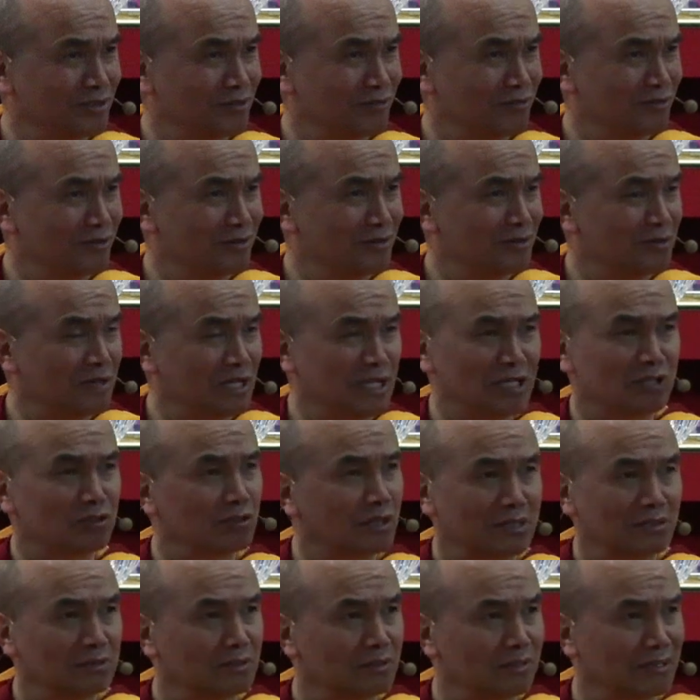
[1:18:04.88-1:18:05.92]
different?
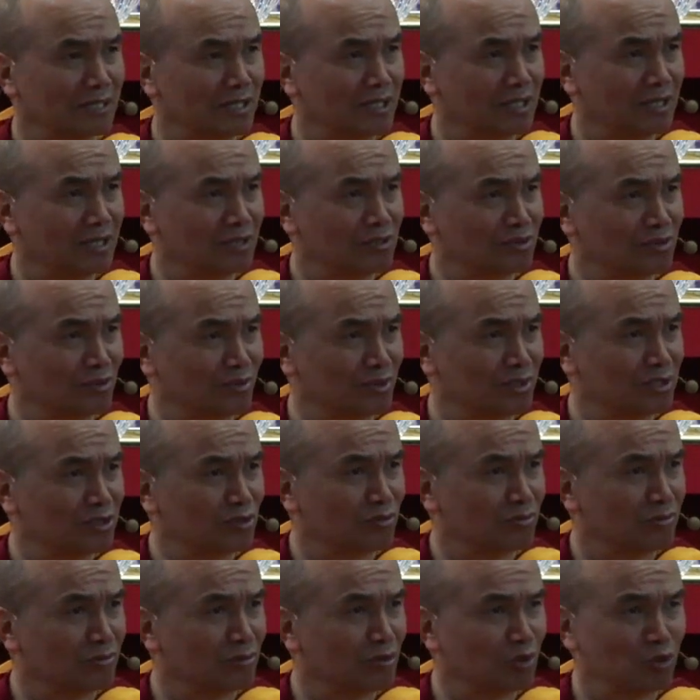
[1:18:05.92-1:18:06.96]
As it was
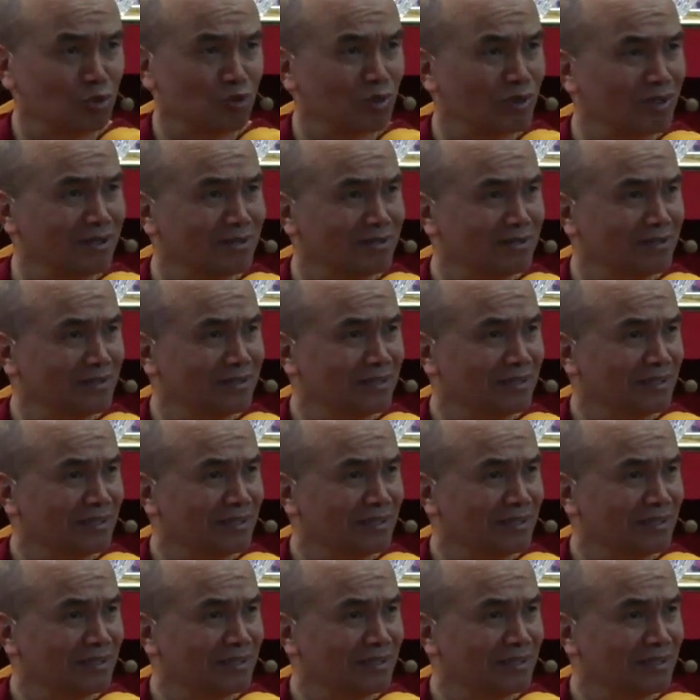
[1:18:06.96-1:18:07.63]
not one?